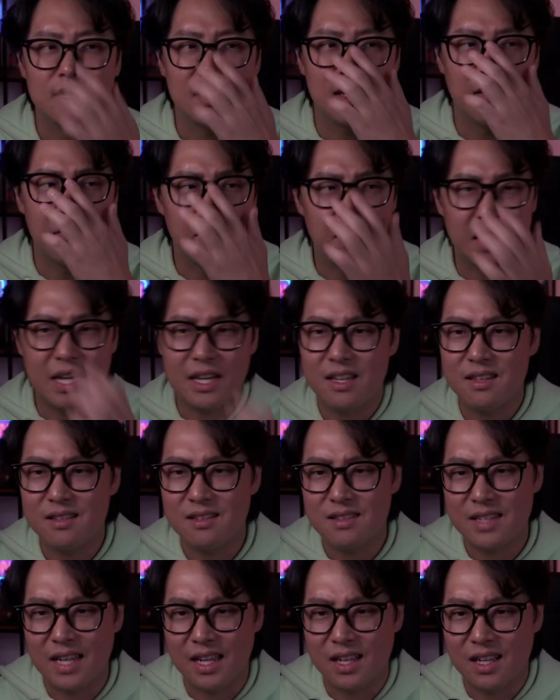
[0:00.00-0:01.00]

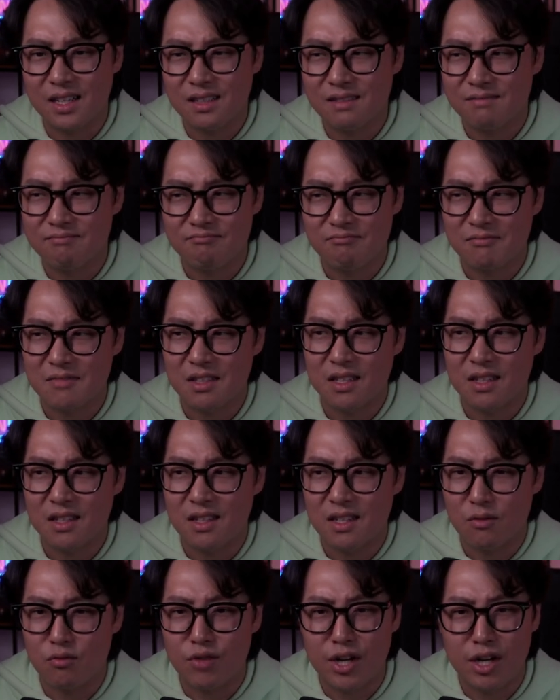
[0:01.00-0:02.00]
convenience and
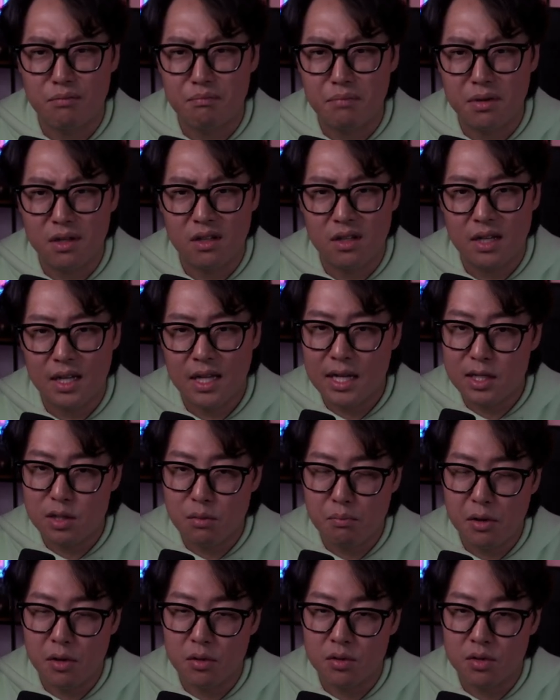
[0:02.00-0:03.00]
readability as
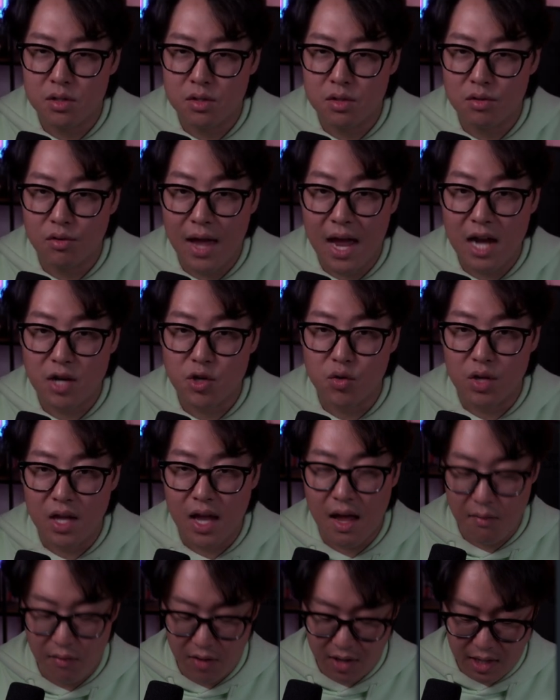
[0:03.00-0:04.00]
opposed to actually
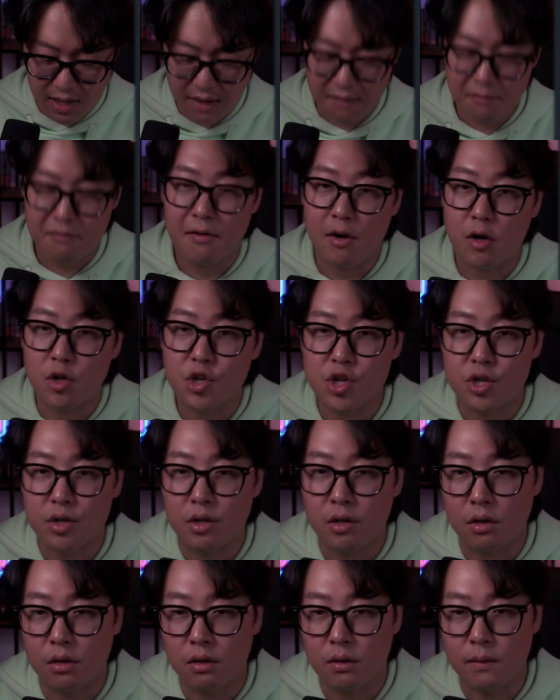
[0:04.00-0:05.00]
having a
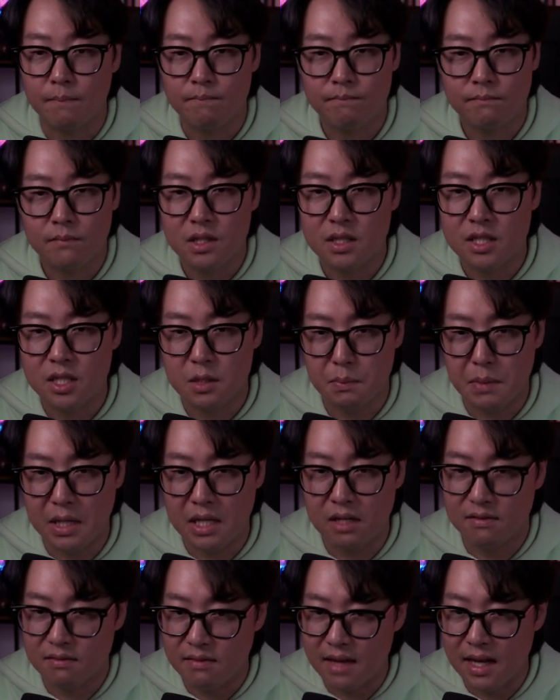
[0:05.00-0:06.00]
functional
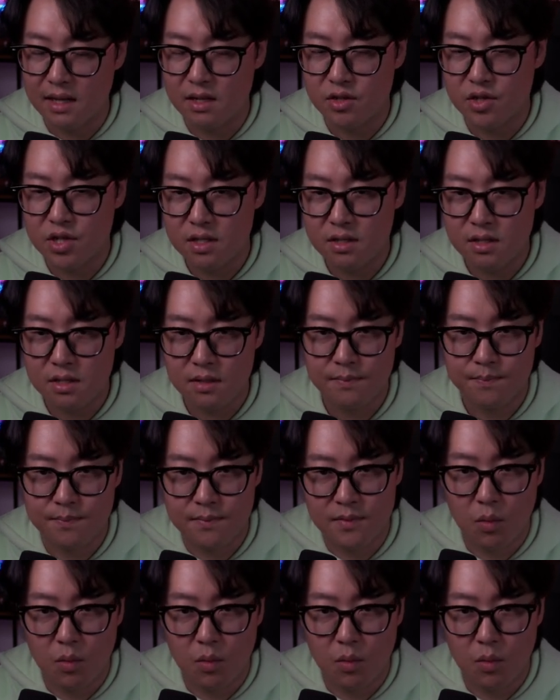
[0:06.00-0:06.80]
speed advantages